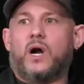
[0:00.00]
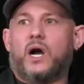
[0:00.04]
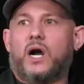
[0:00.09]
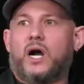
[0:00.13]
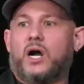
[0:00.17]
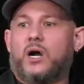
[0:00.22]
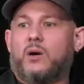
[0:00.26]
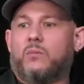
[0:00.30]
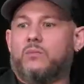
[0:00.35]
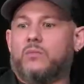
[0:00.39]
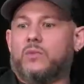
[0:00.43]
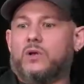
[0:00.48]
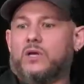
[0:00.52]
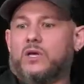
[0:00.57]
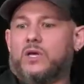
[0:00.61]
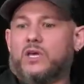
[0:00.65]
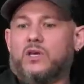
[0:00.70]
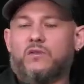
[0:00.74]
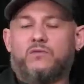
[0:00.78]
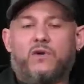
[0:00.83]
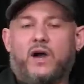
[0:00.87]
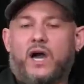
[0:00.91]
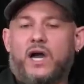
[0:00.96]
um,
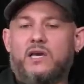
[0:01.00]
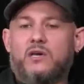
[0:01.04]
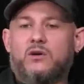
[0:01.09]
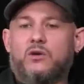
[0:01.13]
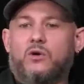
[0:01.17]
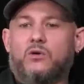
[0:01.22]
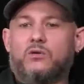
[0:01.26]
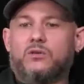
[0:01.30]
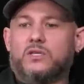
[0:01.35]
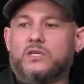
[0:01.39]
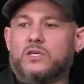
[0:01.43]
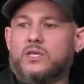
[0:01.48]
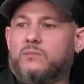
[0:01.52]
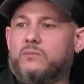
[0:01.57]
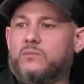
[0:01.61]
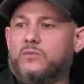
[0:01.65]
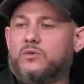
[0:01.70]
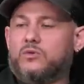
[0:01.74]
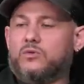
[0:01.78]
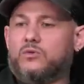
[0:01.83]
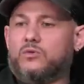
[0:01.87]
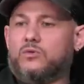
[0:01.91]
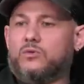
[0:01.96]
if I only
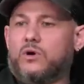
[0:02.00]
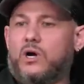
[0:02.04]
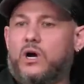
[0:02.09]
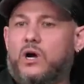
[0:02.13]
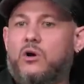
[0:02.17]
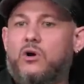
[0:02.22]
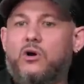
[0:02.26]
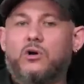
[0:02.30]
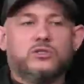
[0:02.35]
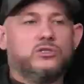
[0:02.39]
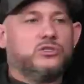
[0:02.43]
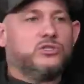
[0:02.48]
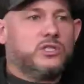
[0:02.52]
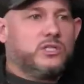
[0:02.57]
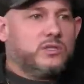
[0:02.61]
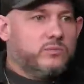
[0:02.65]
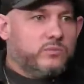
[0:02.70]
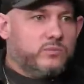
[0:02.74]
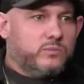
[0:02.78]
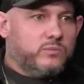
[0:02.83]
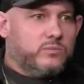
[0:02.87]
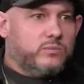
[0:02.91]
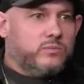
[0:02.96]
do a
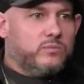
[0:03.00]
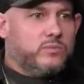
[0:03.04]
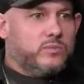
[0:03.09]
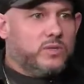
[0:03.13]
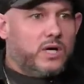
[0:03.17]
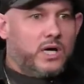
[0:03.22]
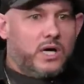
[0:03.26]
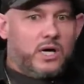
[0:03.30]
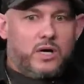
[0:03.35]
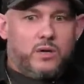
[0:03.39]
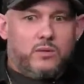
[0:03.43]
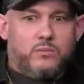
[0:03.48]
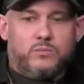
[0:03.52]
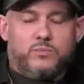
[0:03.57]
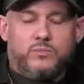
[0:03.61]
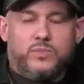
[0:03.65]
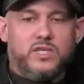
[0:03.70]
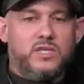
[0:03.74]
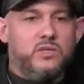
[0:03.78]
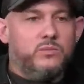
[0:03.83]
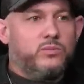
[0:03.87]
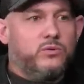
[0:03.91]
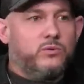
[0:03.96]
hundred um,
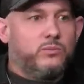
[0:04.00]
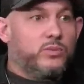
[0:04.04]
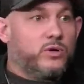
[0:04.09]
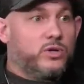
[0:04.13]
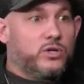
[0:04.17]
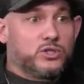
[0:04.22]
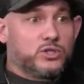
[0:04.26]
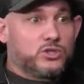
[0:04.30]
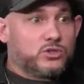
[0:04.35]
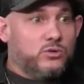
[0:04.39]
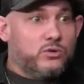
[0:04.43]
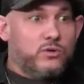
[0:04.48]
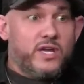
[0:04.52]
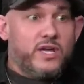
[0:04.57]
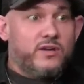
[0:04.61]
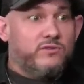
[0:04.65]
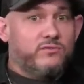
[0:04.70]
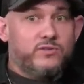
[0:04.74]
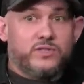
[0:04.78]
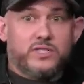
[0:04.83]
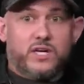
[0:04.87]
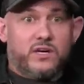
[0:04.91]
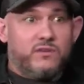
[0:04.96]
people per show
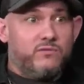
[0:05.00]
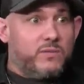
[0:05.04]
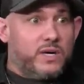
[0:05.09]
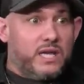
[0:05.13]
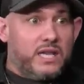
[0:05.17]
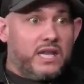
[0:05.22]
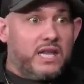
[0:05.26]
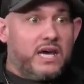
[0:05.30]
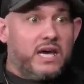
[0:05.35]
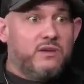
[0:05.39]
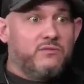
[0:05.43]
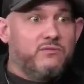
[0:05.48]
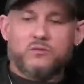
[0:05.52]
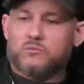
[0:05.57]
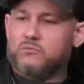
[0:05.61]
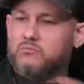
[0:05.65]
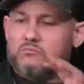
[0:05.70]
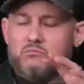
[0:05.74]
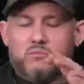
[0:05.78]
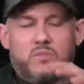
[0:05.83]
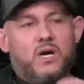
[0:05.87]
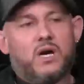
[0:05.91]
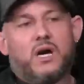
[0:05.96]
every day of my life,
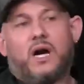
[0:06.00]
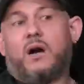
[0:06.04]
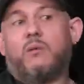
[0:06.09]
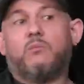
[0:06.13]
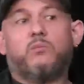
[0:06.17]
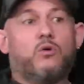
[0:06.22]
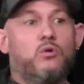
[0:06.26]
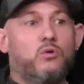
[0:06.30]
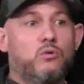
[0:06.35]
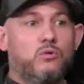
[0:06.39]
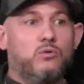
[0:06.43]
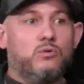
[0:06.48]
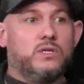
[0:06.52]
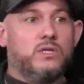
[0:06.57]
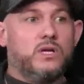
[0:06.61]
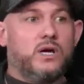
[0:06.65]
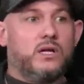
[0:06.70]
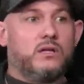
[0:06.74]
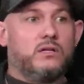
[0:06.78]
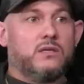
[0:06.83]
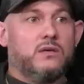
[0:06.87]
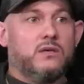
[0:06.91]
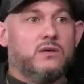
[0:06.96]
I'm cool with that.
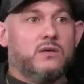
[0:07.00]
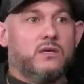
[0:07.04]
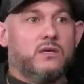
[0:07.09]
That's